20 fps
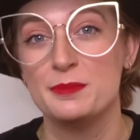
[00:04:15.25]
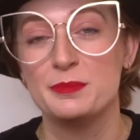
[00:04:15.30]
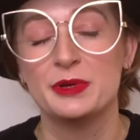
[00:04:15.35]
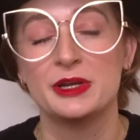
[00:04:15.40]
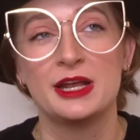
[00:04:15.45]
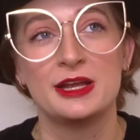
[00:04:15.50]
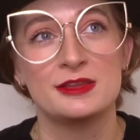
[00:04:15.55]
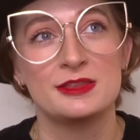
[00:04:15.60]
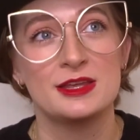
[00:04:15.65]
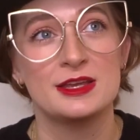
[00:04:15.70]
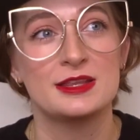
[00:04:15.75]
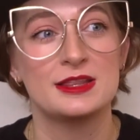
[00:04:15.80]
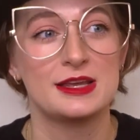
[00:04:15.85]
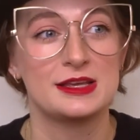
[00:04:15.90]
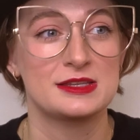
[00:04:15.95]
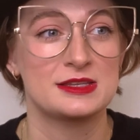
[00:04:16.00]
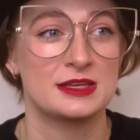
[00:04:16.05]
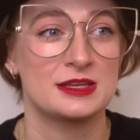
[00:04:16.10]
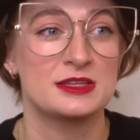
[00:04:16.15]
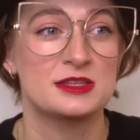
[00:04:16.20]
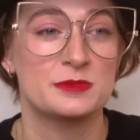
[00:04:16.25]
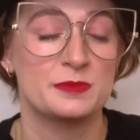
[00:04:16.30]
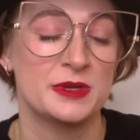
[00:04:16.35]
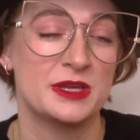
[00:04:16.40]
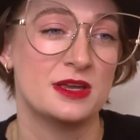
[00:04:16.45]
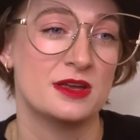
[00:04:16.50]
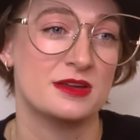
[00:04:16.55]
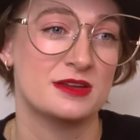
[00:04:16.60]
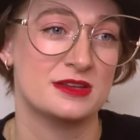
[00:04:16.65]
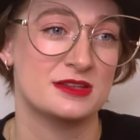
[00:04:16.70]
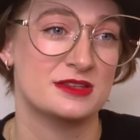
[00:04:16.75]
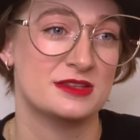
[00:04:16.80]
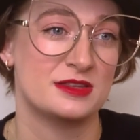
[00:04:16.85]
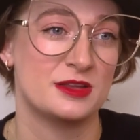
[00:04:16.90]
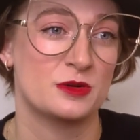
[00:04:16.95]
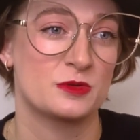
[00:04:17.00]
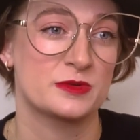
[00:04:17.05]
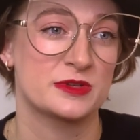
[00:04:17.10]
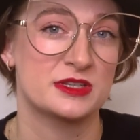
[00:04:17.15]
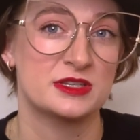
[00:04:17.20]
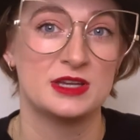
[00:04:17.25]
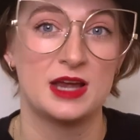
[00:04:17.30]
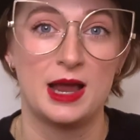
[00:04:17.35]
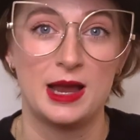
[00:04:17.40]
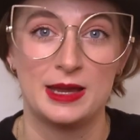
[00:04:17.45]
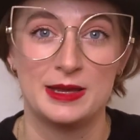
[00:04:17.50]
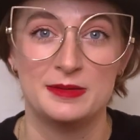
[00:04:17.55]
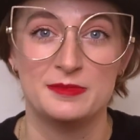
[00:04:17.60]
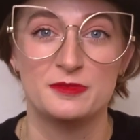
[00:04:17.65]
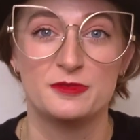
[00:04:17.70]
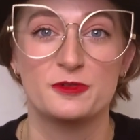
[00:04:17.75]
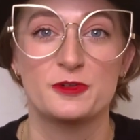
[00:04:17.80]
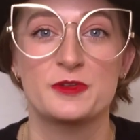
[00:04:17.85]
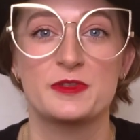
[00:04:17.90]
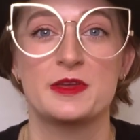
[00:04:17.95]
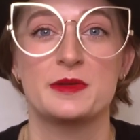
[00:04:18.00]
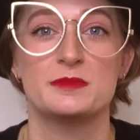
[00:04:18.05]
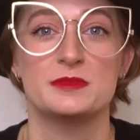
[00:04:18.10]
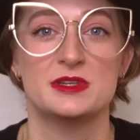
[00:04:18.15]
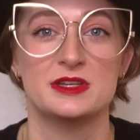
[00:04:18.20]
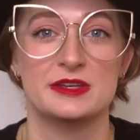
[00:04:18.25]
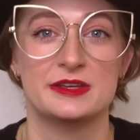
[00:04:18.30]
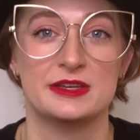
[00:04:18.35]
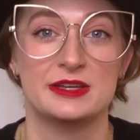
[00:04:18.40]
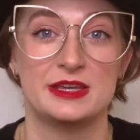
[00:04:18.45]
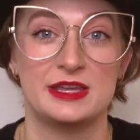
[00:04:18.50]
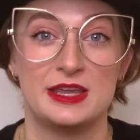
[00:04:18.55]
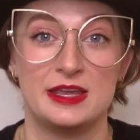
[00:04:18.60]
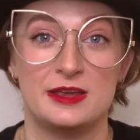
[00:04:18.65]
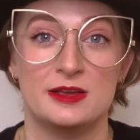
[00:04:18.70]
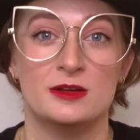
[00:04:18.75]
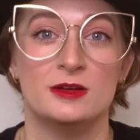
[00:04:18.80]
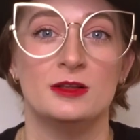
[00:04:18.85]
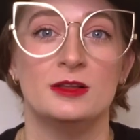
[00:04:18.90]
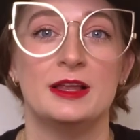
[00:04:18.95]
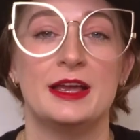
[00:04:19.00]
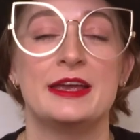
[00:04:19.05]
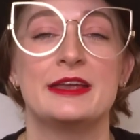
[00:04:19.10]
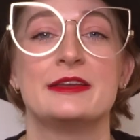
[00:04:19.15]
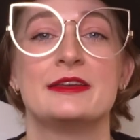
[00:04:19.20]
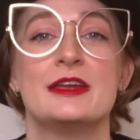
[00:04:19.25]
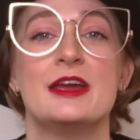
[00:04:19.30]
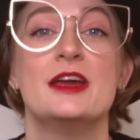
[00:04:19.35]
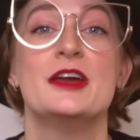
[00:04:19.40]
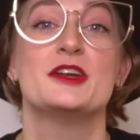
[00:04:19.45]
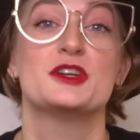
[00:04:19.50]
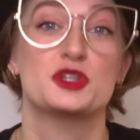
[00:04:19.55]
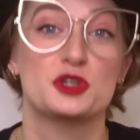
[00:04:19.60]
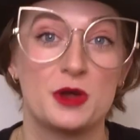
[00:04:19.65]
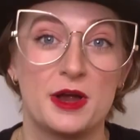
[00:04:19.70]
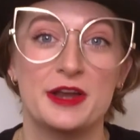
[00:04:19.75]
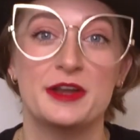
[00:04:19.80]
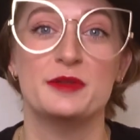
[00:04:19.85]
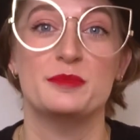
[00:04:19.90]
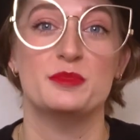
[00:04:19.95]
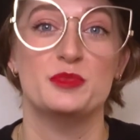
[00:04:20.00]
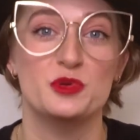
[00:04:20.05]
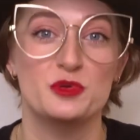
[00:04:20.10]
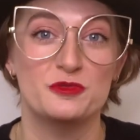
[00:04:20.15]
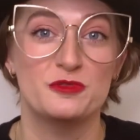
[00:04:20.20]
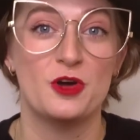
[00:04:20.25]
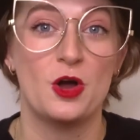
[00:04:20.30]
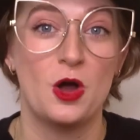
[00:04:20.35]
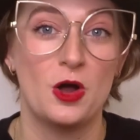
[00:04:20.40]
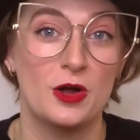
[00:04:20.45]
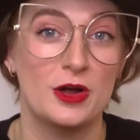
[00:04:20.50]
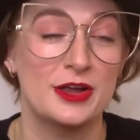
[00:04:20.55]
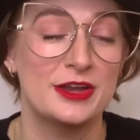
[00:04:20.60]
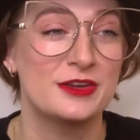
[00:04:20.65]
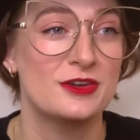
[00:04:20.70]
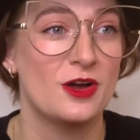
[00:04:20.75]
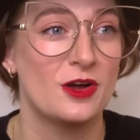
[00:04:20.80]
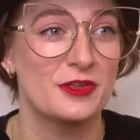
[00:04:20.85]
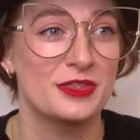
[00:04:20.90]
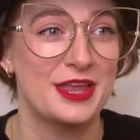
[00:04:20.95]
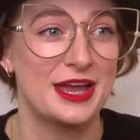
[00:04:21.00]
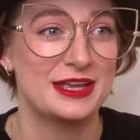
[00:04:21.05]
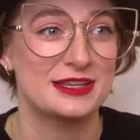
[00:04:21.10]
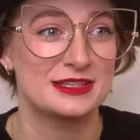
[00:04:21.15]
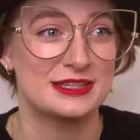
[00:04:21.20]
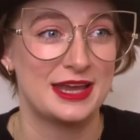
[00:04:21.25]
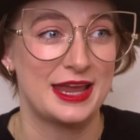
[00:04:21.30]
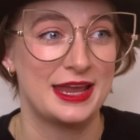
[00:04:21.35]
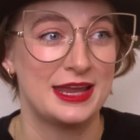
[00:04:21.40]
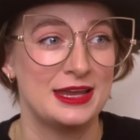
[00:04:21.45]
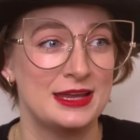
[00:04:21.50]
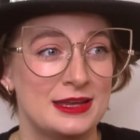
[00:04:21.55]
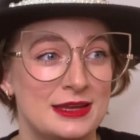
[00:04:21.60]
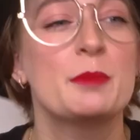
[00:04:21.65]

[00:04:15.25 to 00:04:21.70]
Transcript: but I think that it's because there was time for them to heal and try to move on that day.